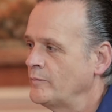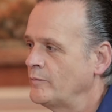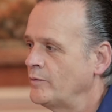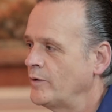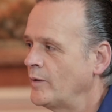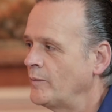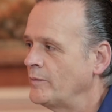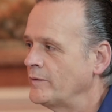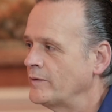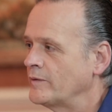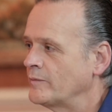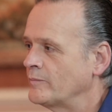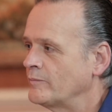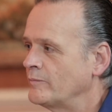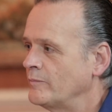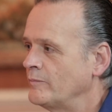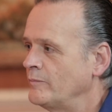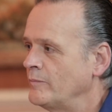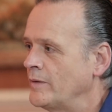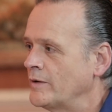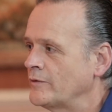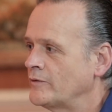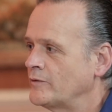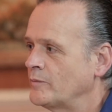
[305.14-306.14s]
Probably the
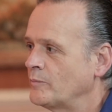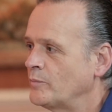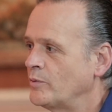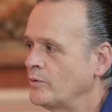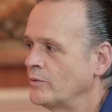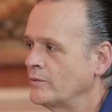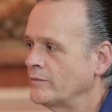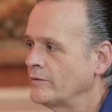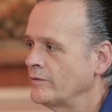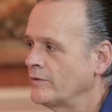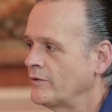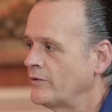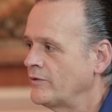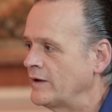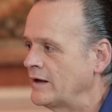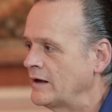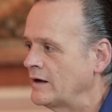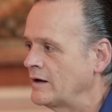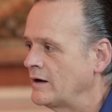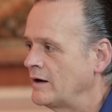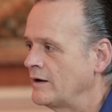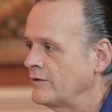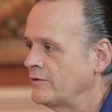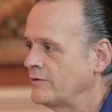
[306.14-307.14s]
most important
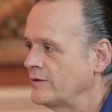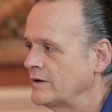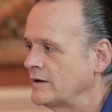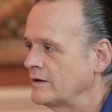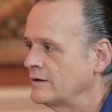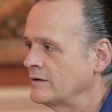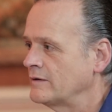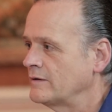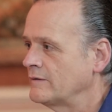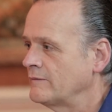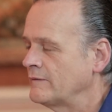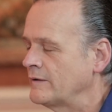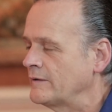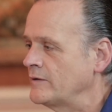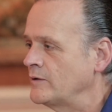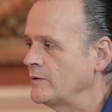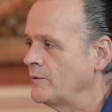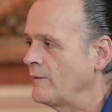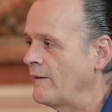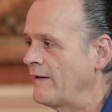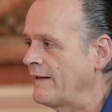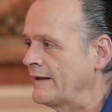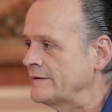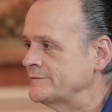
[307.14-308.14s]
thing I think that
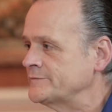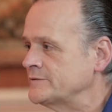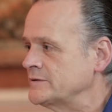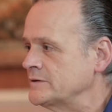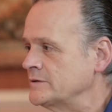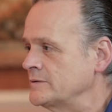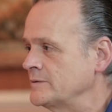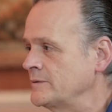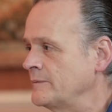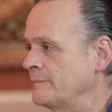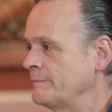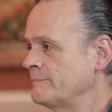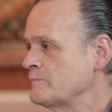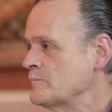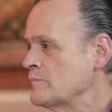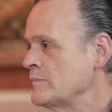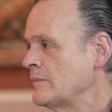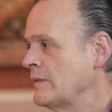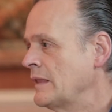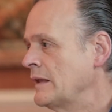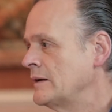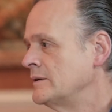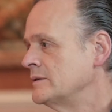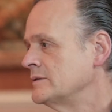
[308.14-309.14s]
you have to
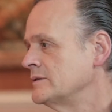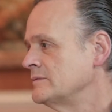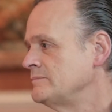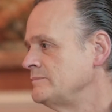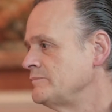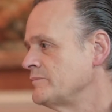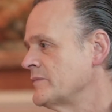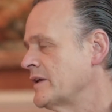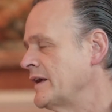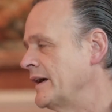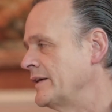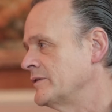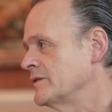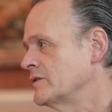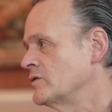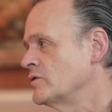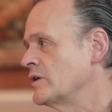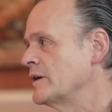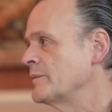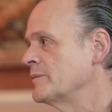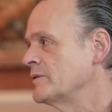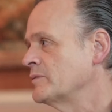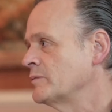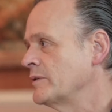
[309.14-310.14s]
get to
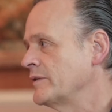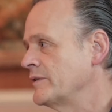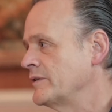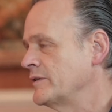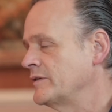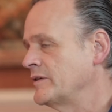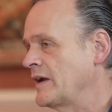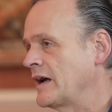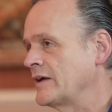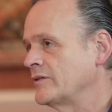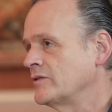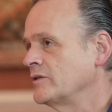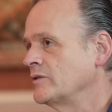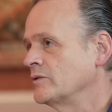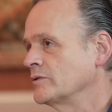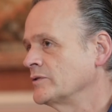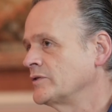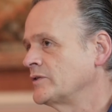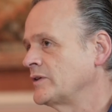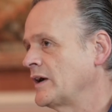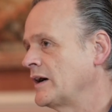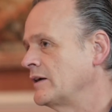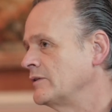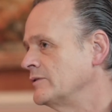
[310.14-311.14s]
grips with is actually
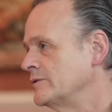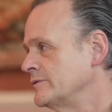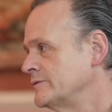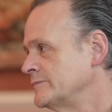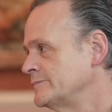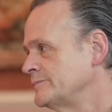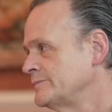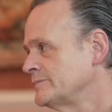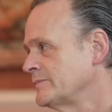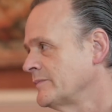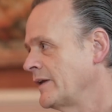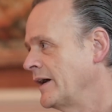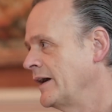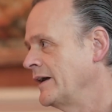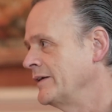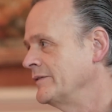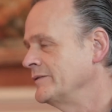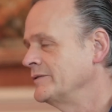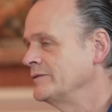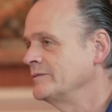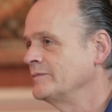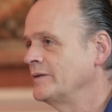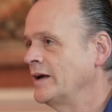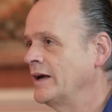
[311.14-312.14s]
yourself
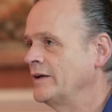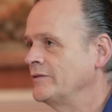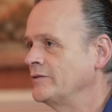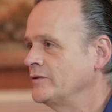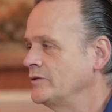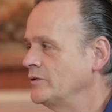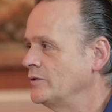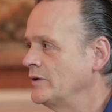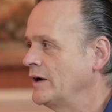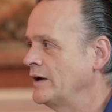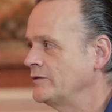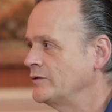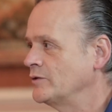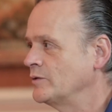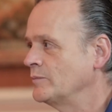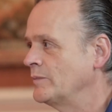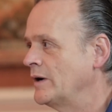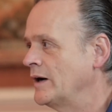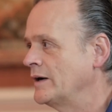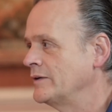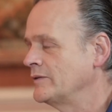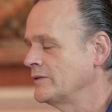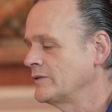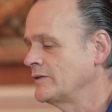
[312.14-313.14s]
and your
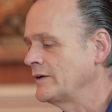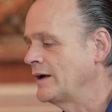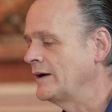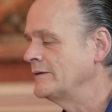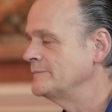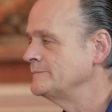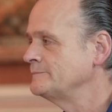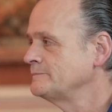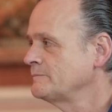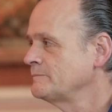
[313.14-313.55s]
mindset.